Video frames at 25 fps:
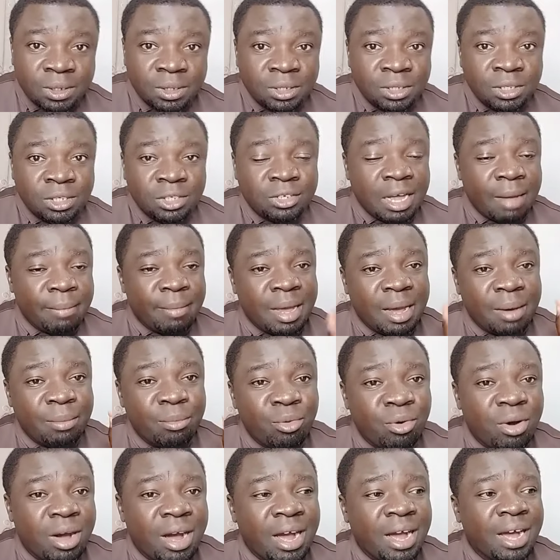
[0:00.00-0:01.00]
So
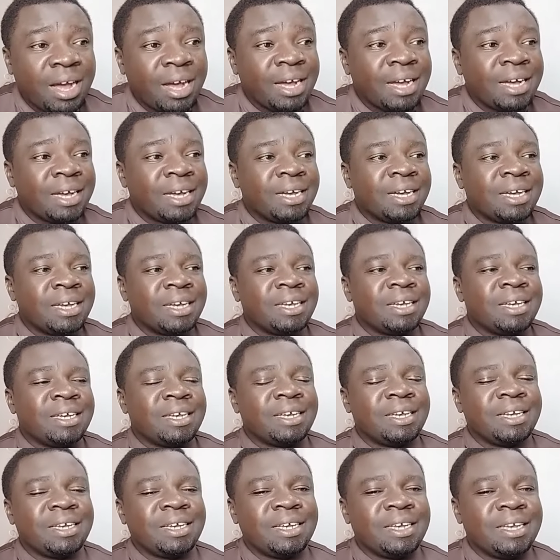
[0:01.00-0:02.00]
ameamua,
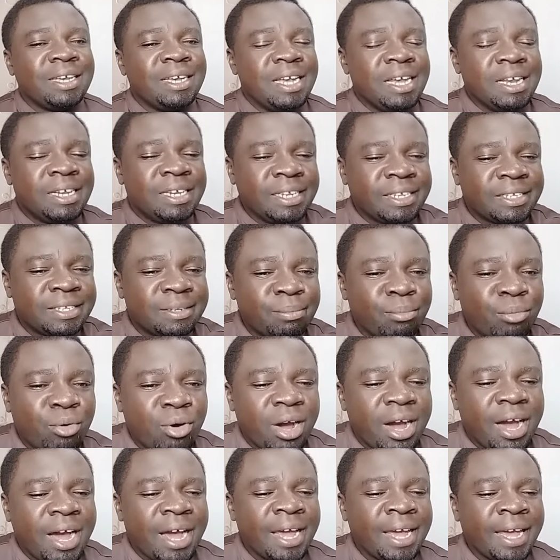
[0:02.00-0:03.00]
it is
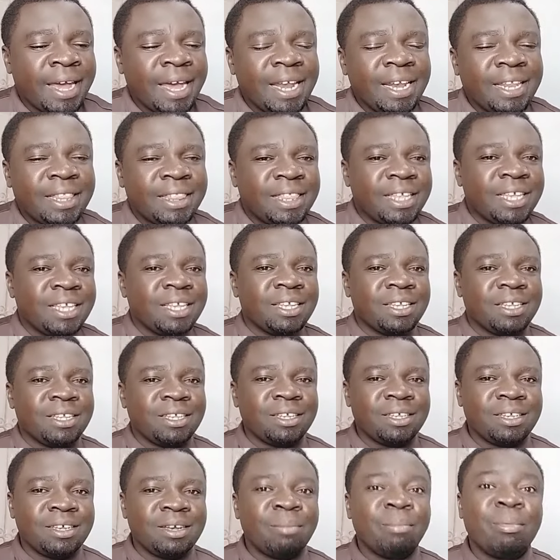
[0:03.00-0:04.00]
more healthy
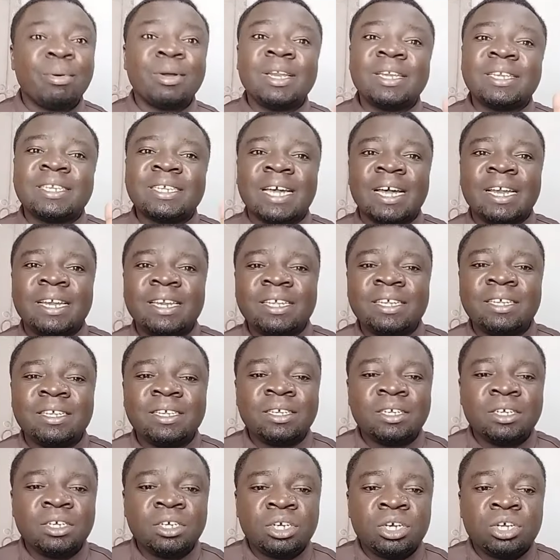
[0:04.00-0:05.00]

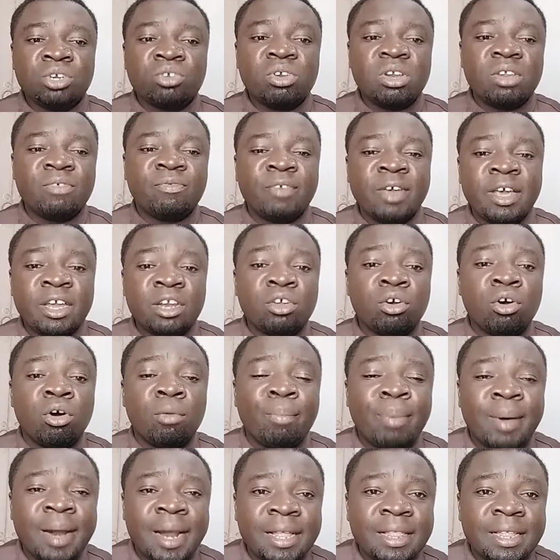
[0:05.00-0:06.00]
politically to defend
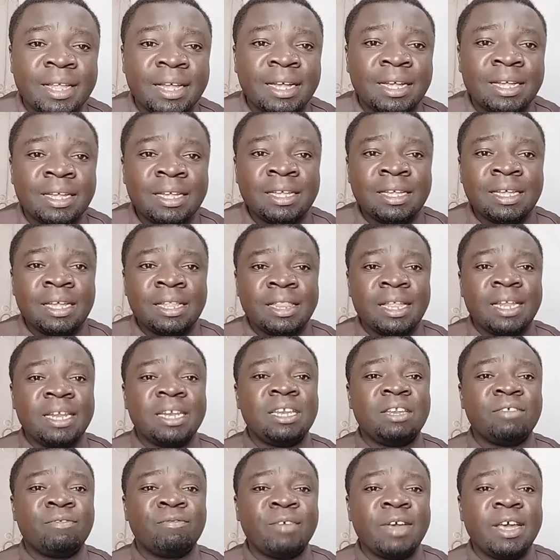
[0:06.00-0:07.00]
Oparanya than
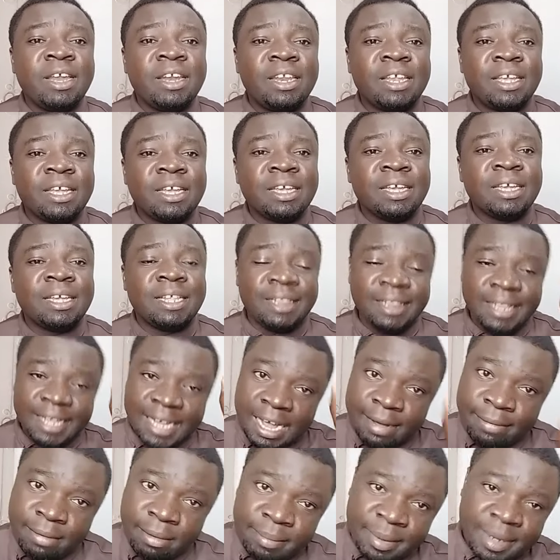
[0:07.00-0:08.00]
defending the
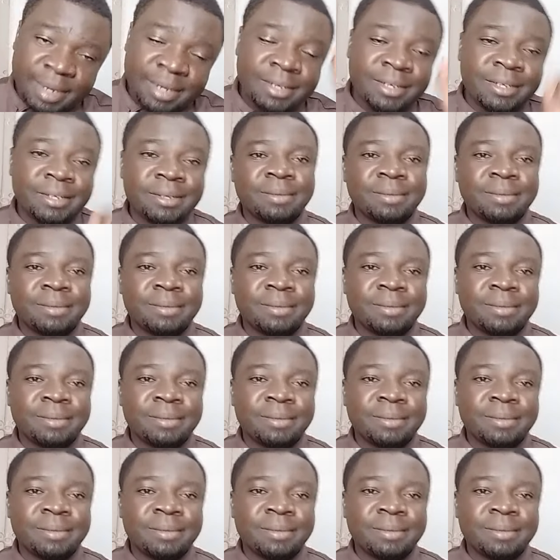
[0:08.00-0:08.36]
government.